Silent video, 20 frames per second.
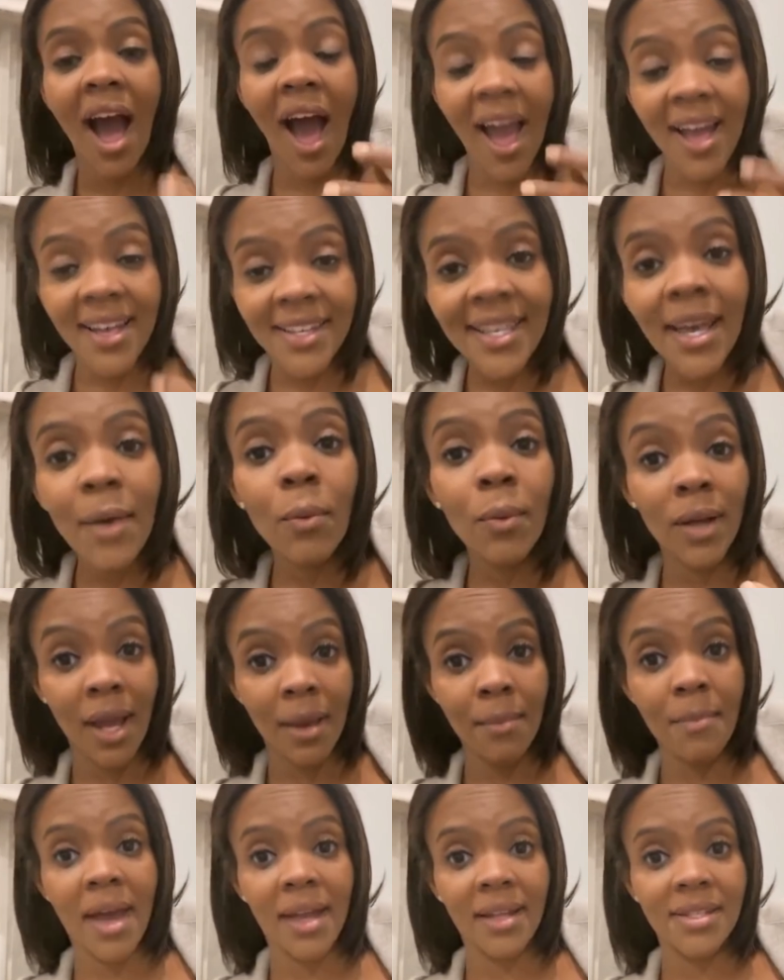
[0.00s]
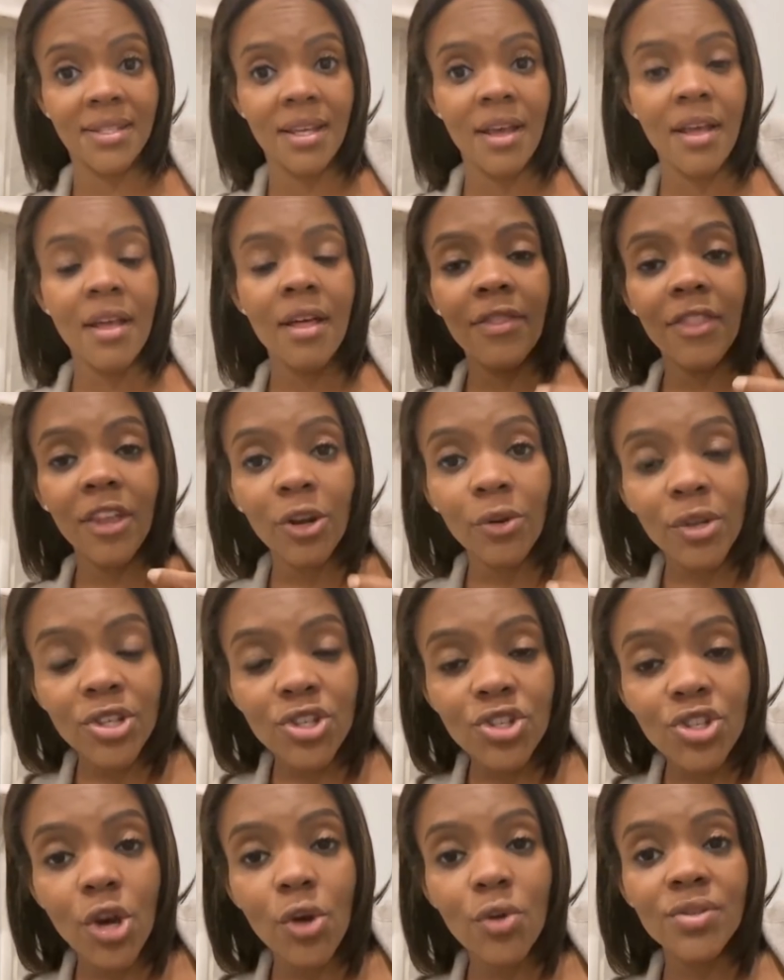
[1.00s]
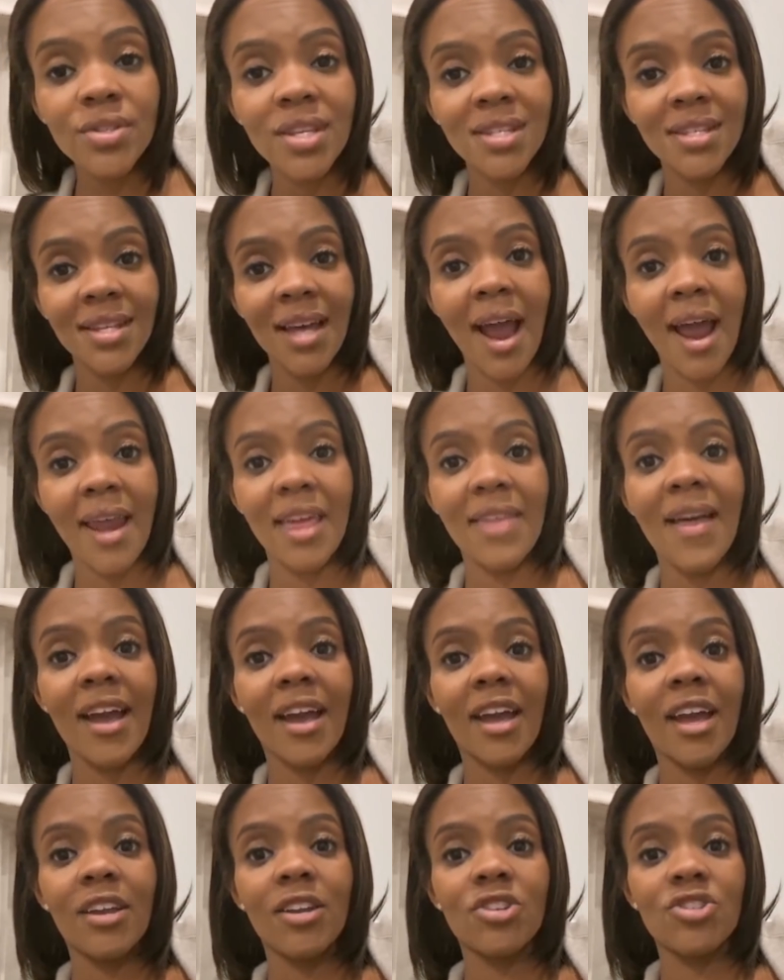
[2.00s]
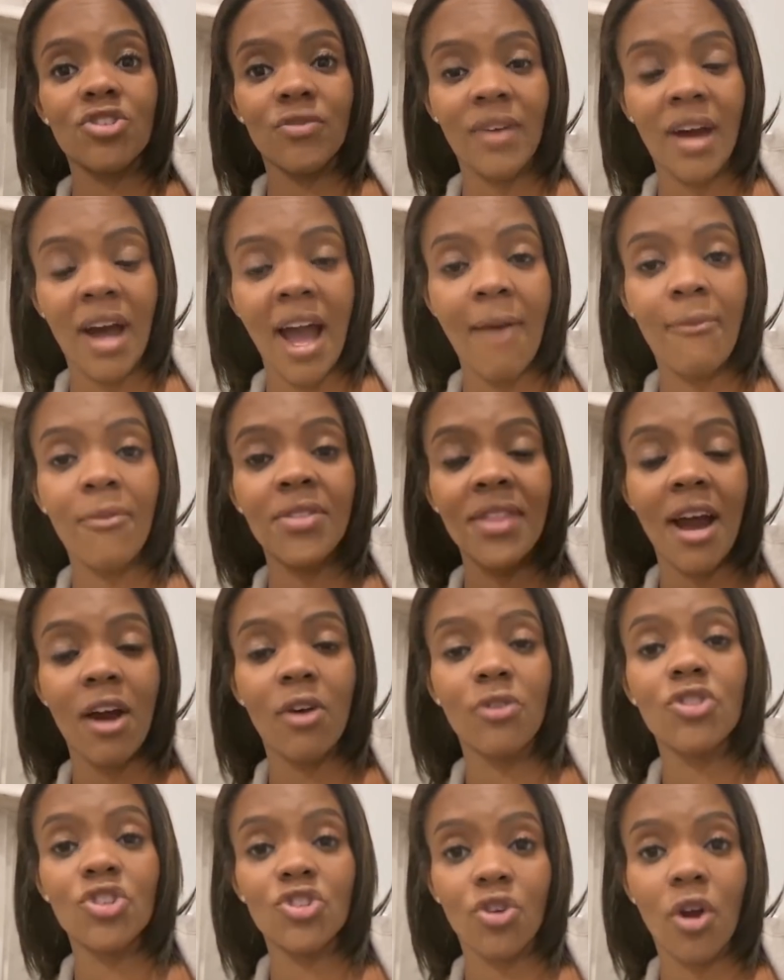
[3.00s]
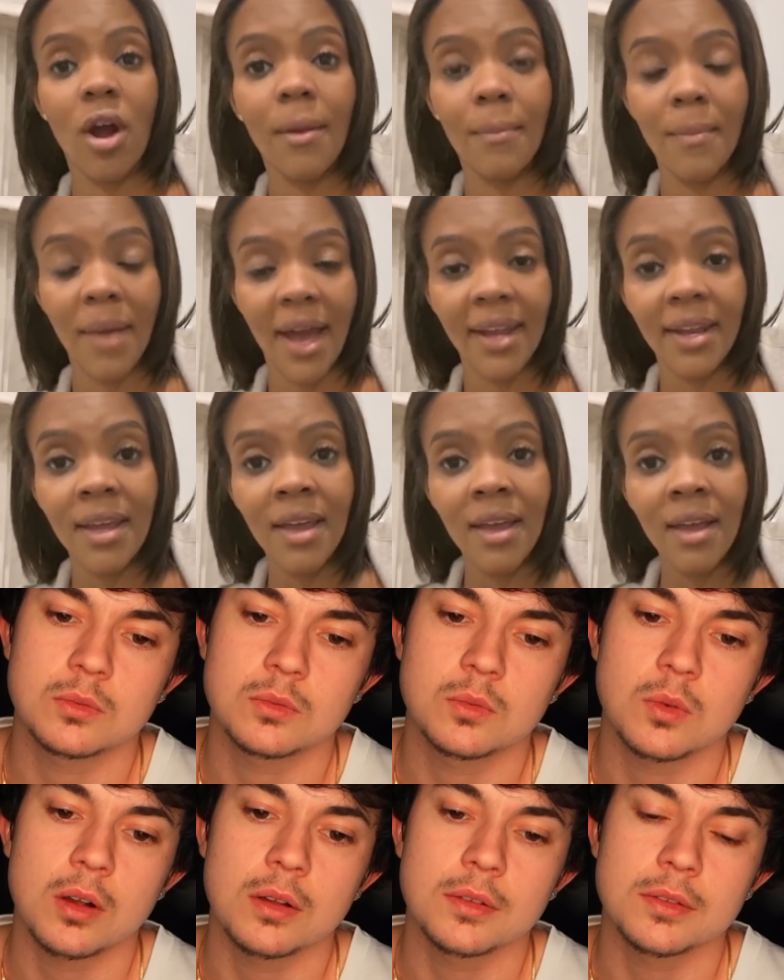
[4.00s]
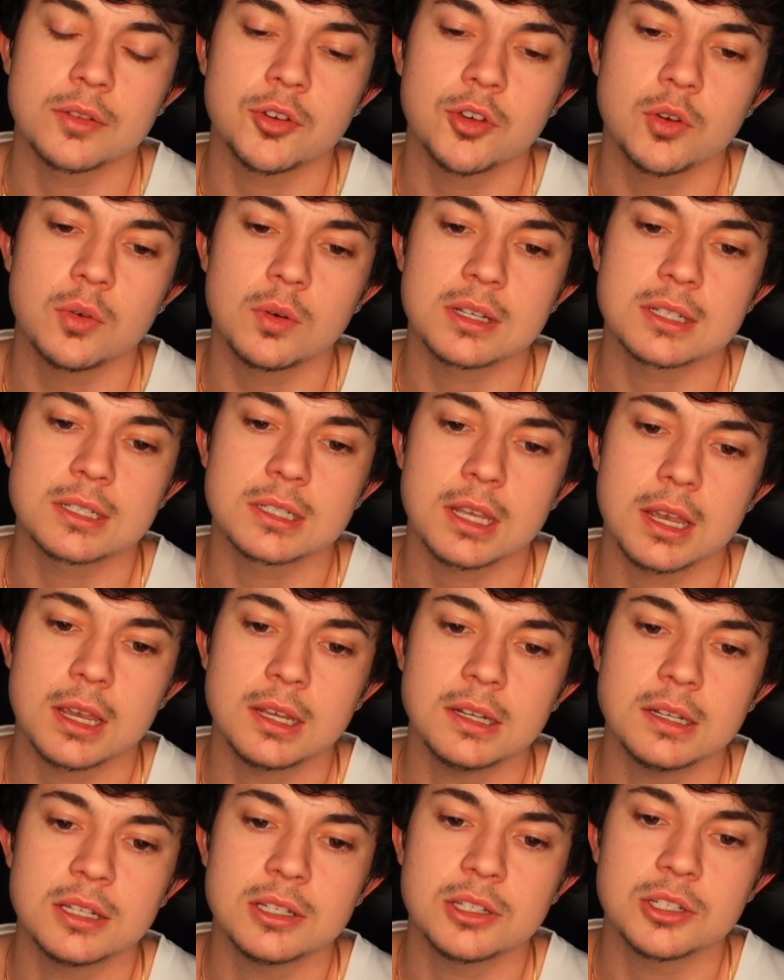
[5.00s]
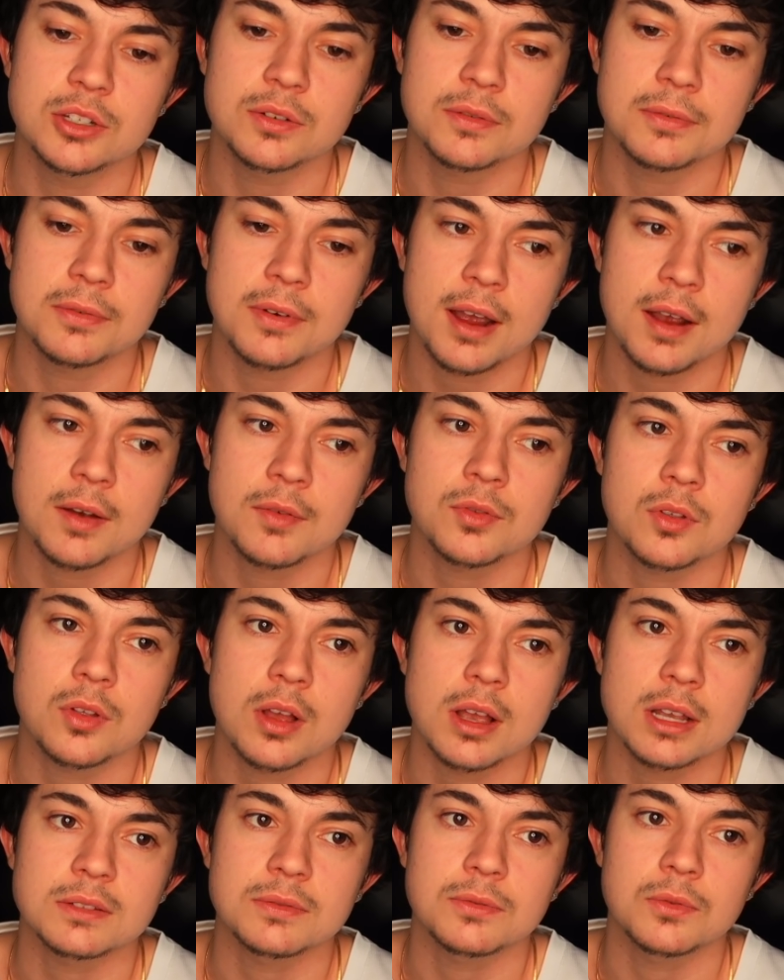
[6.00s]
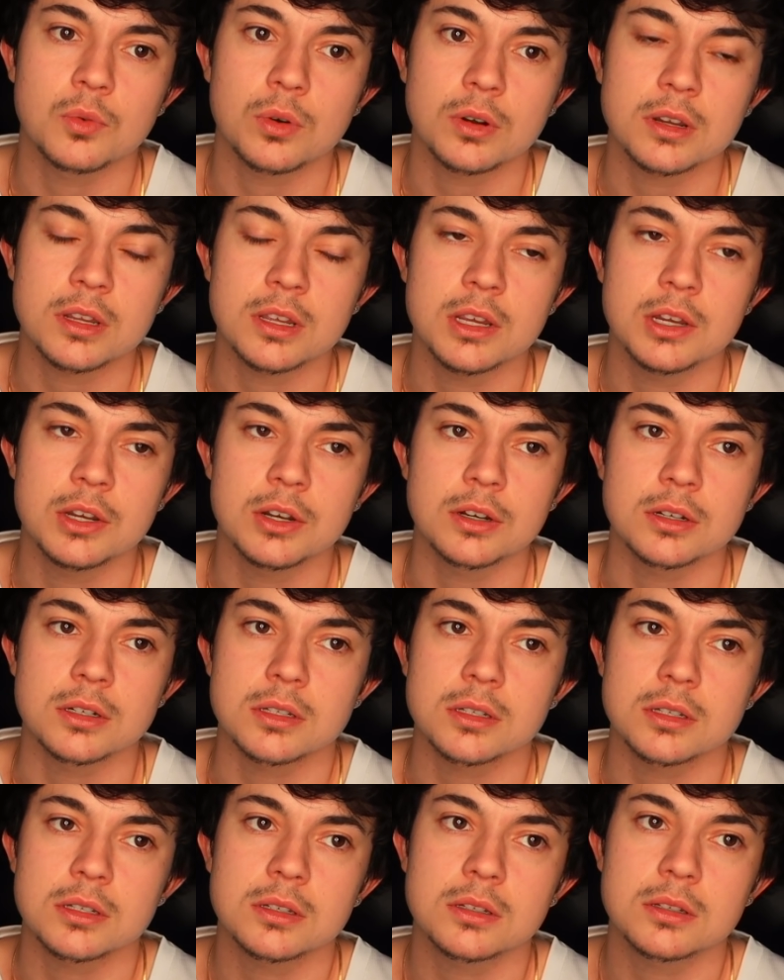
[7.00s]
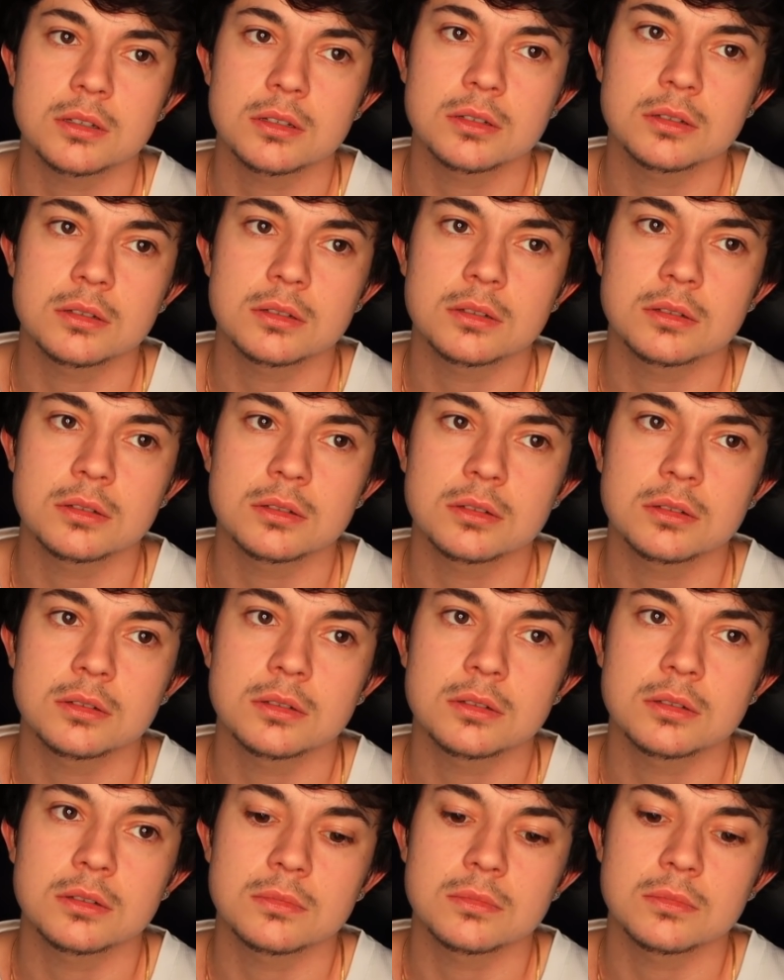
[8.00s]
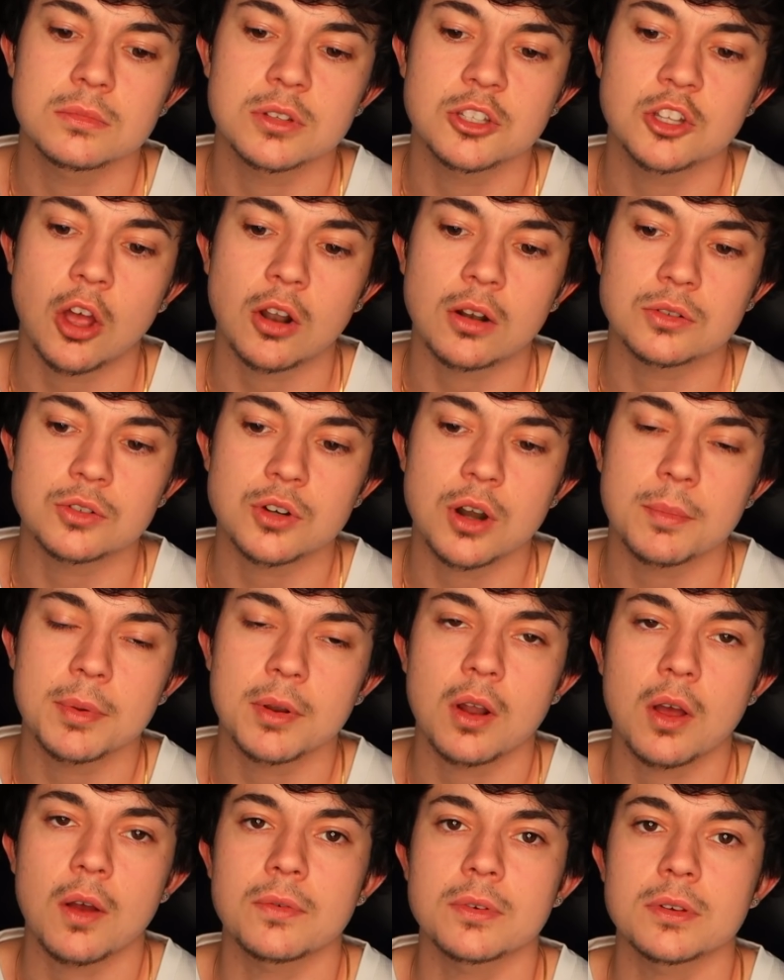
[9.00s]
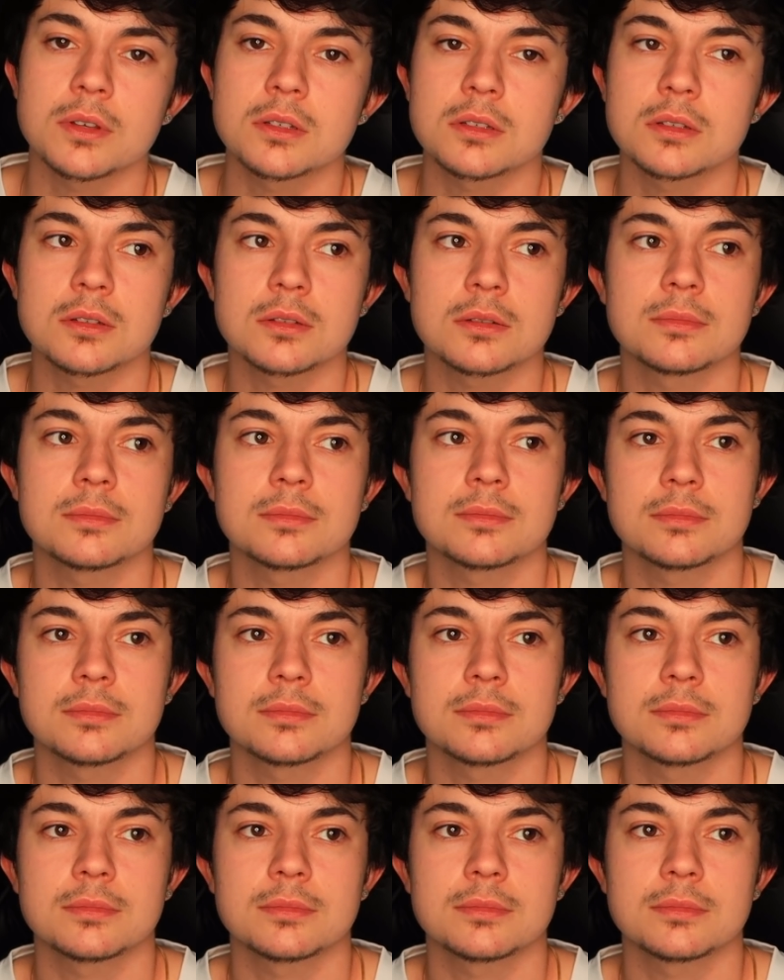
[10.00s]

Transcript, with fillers: I said what I meant. There is no society that can survive without strong men. Well, the USA did survive the last four years with Donald Trump in office.